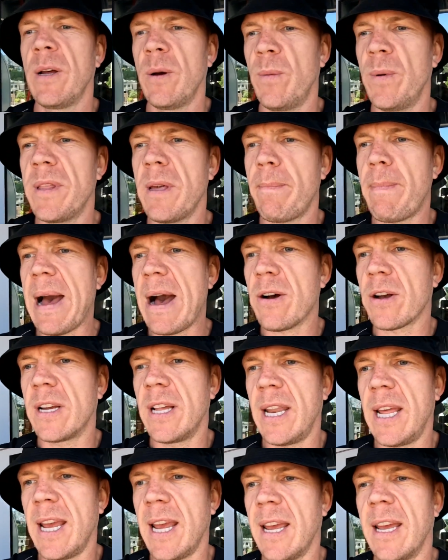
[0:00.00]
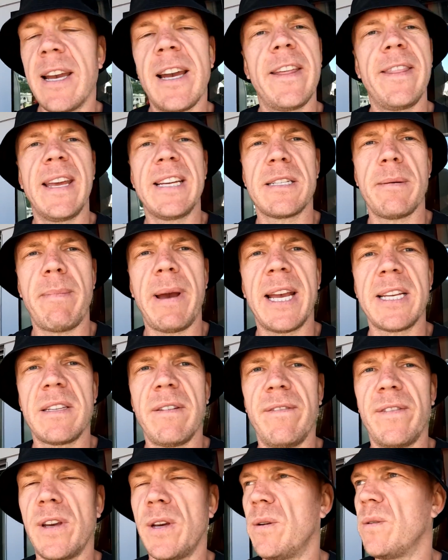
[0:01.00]
with the balcony and these
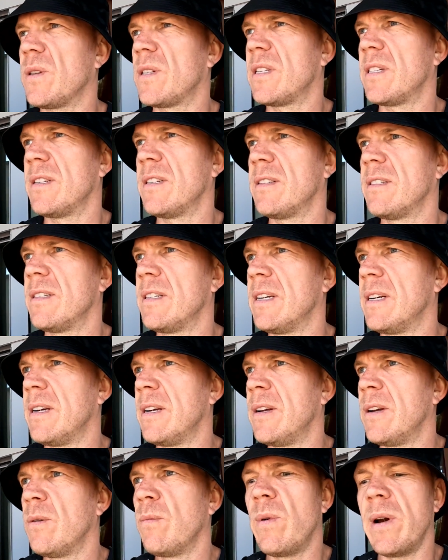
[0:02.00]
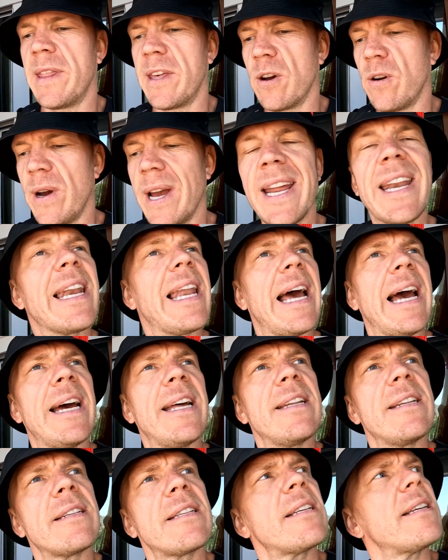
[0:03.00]
amazing views. Whether you're
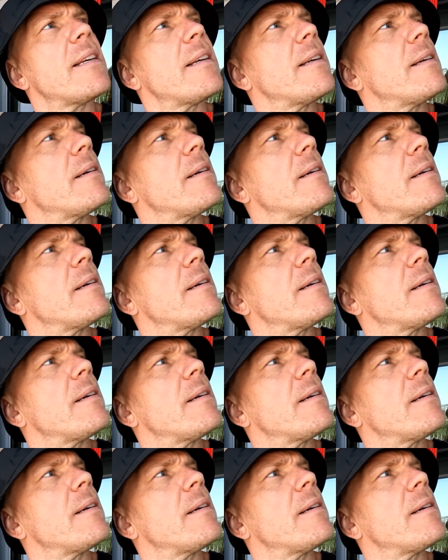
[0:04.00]
inland